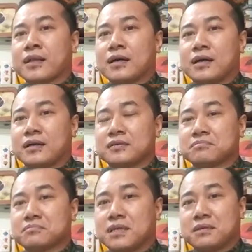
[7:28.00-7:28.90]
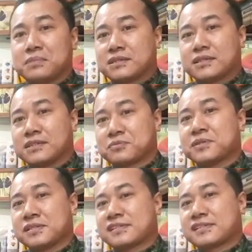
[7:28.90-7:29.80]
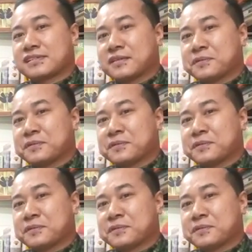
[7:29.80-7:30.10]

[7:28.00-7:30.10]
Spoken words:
But uh, it was